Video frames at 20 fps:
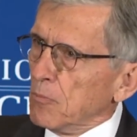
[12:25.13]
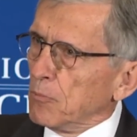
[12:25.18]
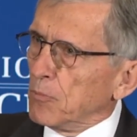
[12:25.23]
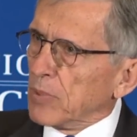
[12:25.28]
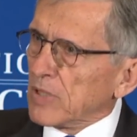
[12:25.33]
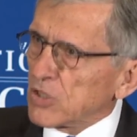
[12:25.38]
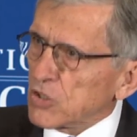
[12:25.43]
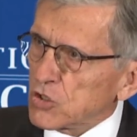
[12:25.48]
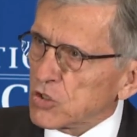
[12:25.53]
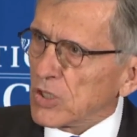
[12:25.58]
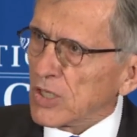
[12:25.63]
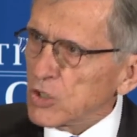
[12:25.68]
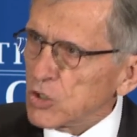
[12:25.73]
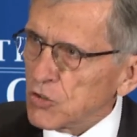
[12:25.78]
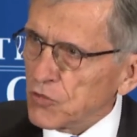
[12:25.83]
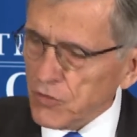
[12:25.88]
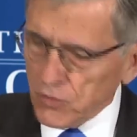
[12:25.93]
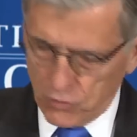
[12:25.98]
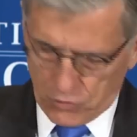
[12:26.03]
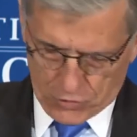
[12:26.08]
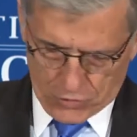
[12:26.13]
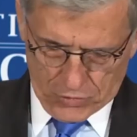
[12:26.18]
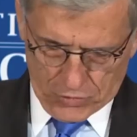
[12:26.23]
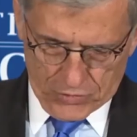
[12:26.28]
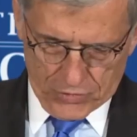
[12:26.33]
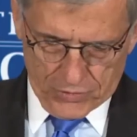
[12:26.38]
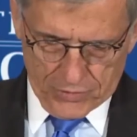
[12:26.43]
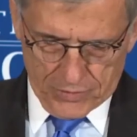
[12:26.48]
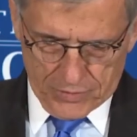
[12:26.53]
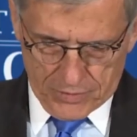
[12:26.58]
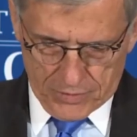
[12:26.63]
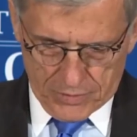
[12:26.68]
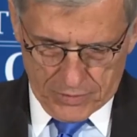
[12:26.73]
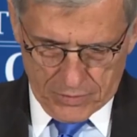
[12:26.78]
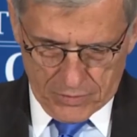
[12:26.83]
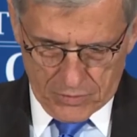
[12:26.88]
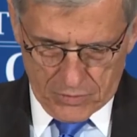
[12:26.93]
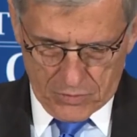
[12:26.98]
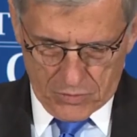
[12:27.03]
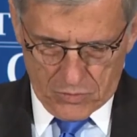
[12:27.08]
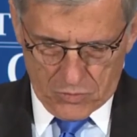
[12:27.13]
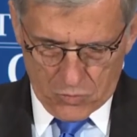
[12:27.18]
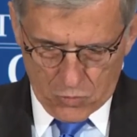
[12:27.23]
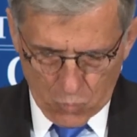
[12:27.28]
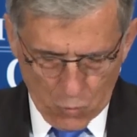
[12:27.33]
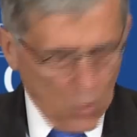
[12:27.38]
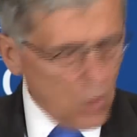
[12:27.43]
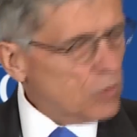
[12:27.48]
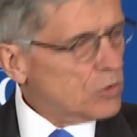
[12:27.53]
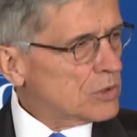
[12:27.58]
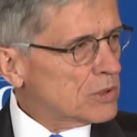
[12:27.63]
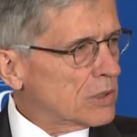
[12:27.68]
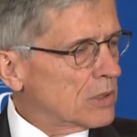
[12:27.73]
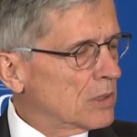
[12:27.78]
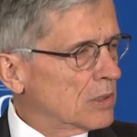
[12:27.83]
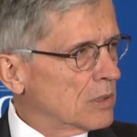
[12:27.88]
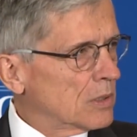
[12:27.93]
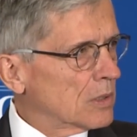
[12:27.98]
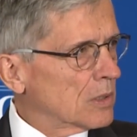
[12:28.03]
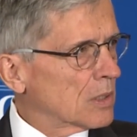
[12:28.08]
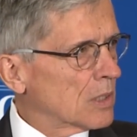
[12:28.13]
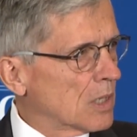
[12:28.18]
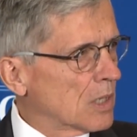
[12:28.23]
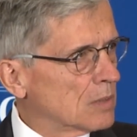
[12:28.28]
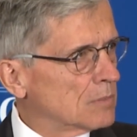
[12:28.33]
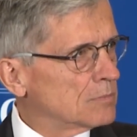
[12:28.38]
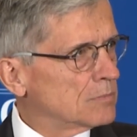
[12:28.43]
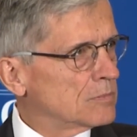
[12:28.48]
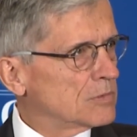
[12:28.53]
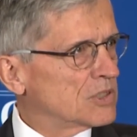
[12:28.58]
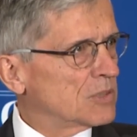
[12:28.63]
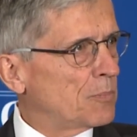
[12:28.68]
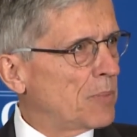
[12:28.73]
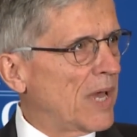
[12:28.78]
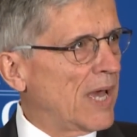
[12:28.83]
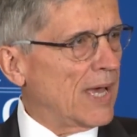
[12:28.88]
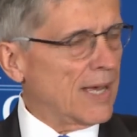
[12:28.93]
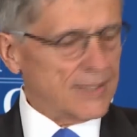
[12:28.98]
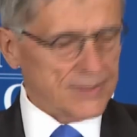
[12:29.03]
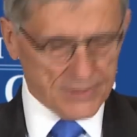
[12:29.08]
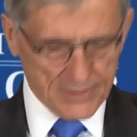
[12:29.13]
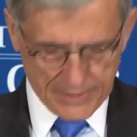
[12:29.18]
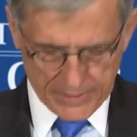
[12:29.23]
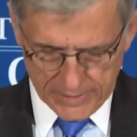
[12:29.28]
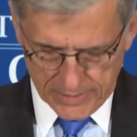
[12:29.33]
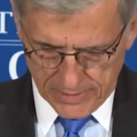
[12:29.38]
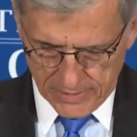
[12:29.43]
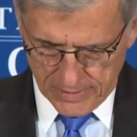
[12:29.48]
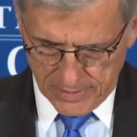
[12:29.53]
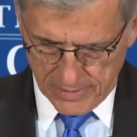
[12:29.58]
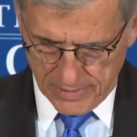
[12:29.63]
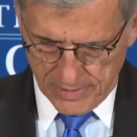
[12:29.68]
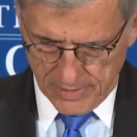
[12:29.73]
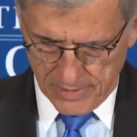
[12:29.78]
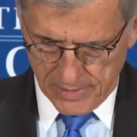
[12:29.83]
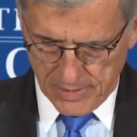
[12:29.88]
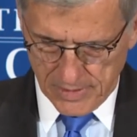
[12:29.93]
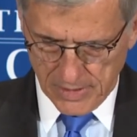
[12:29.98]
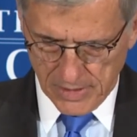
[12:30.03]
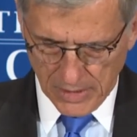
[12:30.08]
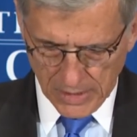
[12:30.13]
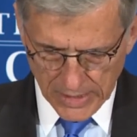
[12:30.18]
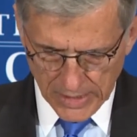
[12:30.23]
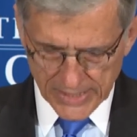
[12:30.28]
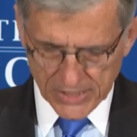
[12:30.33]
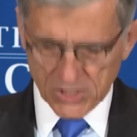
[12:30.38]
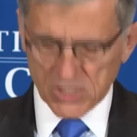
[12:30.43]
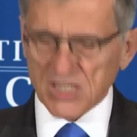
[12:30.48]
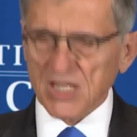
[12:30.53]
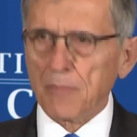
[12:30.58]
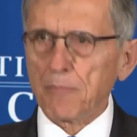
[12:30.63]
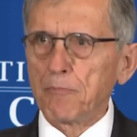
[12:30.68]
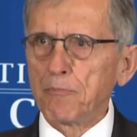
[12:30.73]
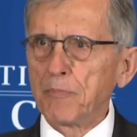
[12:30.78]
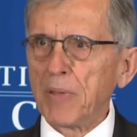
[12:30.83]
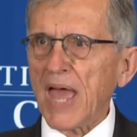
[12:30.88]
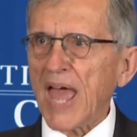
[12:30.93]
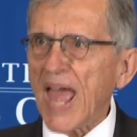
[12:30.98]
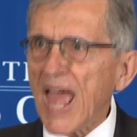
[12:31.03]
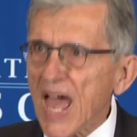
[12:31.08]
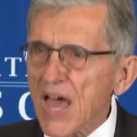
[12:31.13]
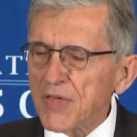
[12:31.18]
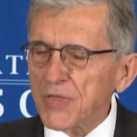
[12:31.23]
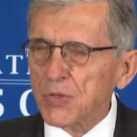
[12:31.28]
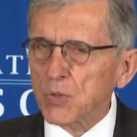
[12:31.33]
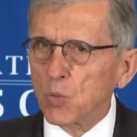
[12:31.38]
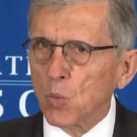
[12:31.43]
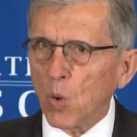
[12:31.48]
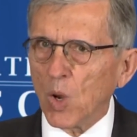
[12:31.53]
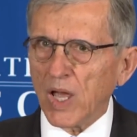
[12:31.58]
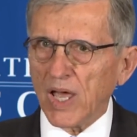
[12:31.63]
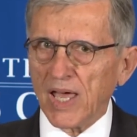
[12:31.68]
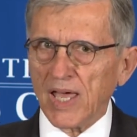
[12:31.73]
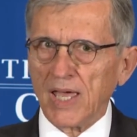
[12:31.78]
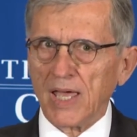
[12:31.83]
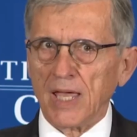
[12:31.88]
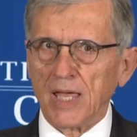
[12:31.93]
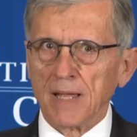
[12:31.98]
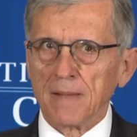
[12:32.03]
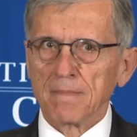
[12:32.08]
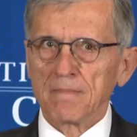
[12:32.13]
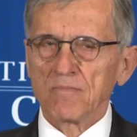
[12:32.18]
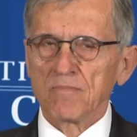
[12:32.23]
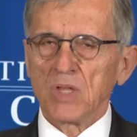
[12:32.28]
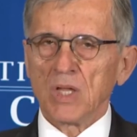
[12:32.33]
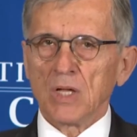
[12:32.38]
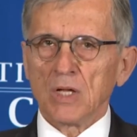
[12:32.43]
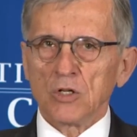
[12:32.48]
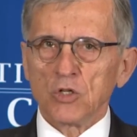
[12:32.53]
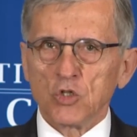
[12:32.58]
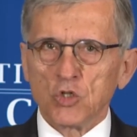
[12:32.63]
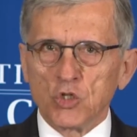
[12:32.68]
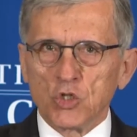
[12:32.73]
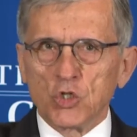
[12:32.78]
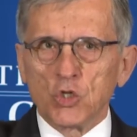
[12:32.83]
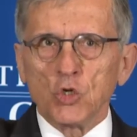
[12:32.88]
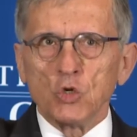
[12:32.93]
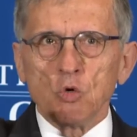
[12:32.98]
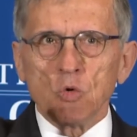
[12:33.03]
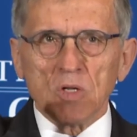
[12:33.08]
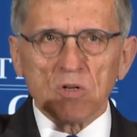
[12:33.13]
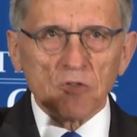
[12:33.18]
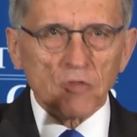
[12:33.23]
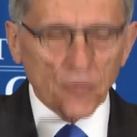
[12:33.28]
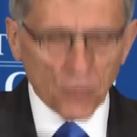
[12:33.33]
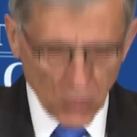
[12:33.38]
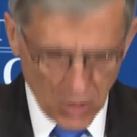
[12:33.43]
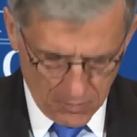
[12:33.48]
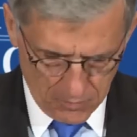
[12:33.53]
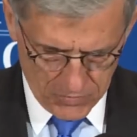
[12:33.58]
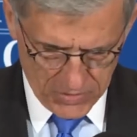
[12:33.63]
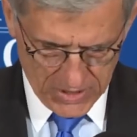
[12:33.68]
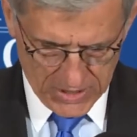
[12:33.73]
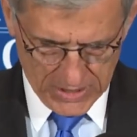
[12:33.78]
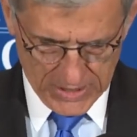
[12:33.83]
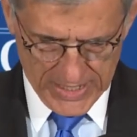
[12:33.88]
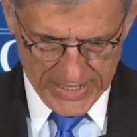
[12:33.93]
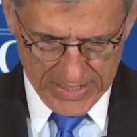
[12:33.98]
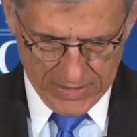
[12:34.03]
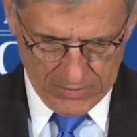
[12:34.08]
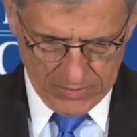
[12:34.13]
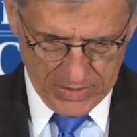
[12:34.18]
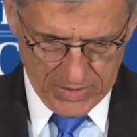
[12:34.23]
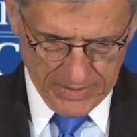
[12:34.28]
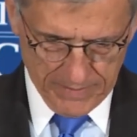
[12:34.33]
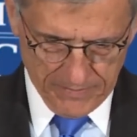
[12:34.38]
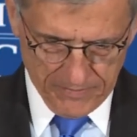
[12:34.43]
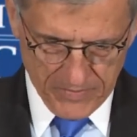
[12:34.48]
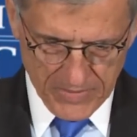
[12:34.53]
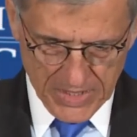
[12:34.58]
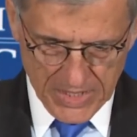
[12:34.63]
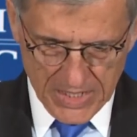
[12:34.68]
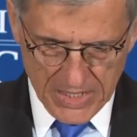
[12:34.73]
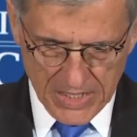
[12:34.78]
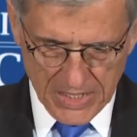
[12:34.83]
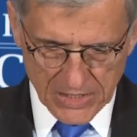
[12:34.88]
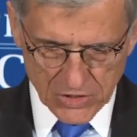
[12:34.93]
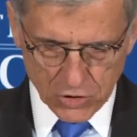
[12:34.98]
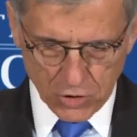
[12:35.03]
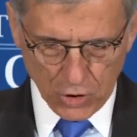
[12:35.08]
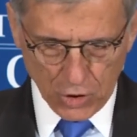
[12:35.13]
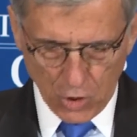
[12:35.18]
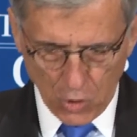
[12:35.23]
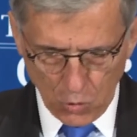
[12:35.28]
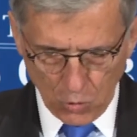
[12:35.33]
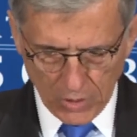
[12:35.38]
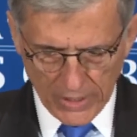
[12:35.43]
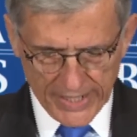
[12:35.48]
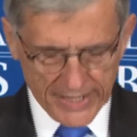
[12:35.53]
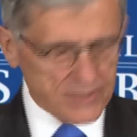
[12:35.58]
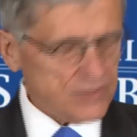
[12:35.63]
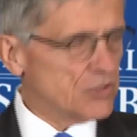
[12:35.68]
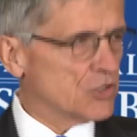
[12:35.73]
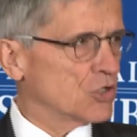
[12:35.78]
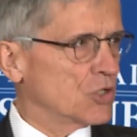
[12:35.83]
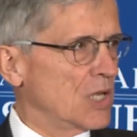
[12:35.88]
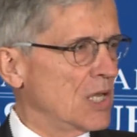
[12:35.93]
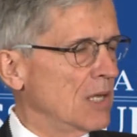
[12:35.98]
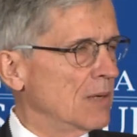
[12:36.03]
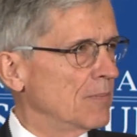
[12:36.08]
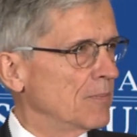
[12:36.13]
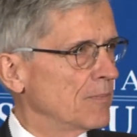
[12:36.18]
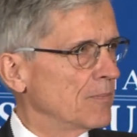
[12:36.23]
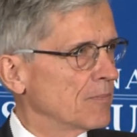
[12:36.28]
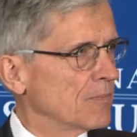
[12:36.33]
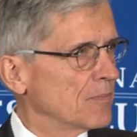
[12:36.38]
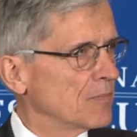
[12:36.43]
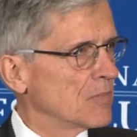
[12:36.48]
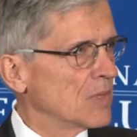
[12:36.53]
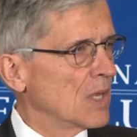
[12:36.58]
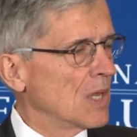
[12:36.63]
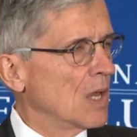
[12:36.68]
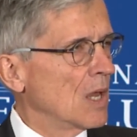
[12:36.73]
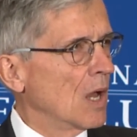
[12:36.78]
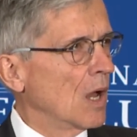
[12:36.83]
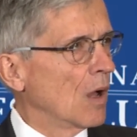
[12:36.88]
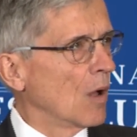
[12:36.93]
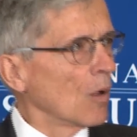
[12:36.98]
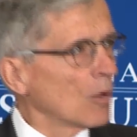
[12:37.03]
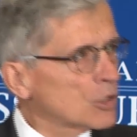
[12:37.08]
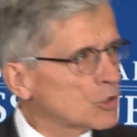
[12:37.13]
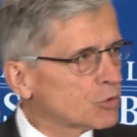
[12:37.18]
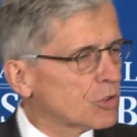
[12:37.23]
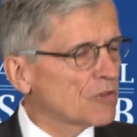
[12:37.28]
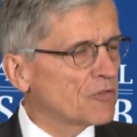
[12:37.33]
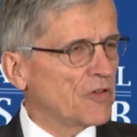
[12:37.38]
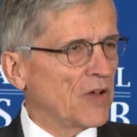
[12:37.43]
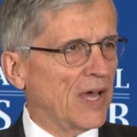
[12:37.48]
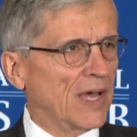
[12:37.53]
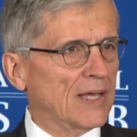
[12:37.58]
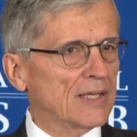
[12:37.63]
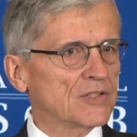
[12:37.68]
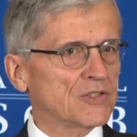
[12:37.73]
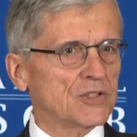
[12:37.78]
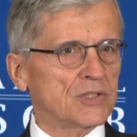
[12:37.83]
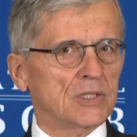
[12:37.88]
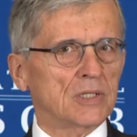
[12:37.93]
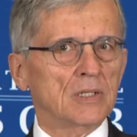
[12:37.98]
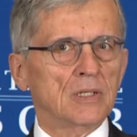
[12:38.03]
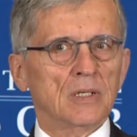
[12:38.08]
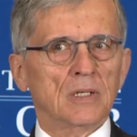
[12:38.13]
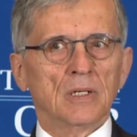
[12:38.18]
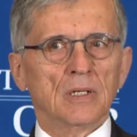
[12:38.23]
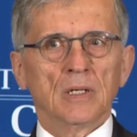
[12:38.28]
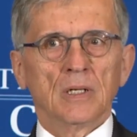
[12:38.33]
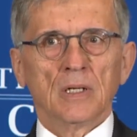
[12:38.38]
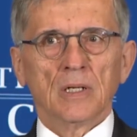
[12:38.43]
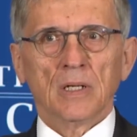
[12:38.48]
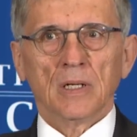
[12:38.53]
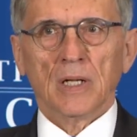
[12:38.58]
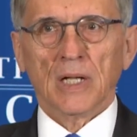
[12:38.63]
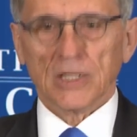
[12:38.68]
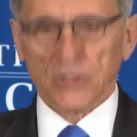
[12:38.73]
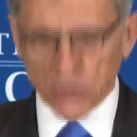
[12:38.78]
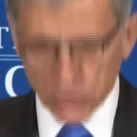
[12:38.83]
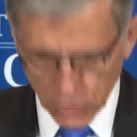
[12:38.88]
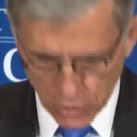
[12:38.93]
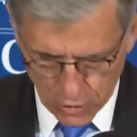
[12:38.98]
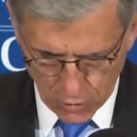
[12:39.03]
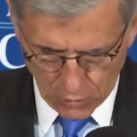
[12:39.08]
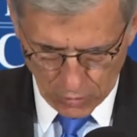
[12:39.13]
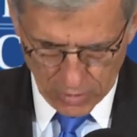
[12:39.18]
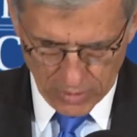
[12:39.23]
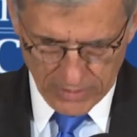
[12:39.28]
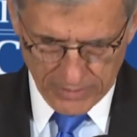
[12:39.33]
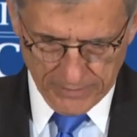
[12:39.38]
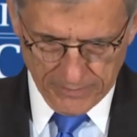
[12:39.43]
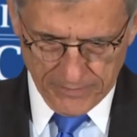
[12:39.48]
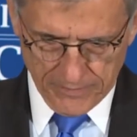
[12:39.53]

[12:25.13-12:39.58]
But such futures won't come to pass unless the pathway to and from the cloud is low latency, ultra fast, and secure.